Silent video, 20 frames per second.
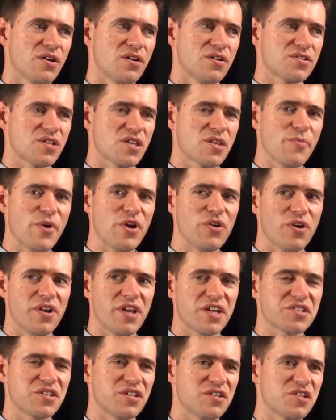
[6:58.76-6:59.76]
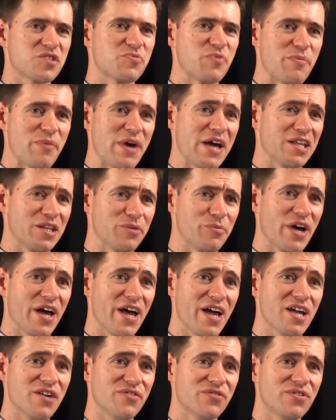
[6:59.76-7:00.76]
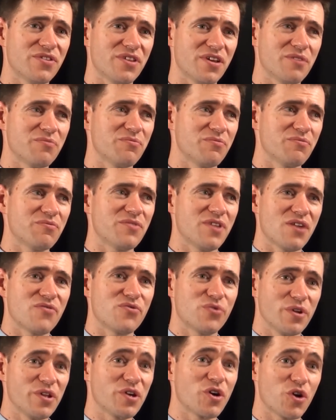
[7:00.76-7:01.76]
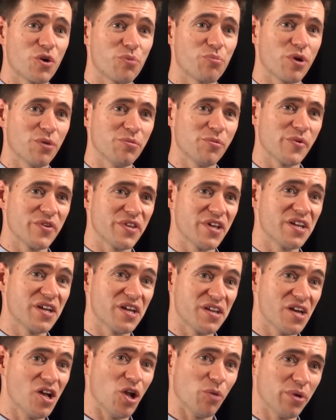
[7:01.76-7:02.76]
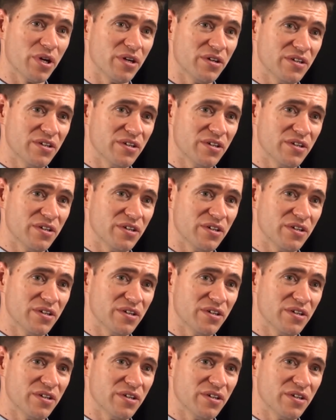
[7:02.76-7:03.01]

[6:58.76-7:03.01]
So they might not actually just be badly behaved, they've really got a problem and they need help.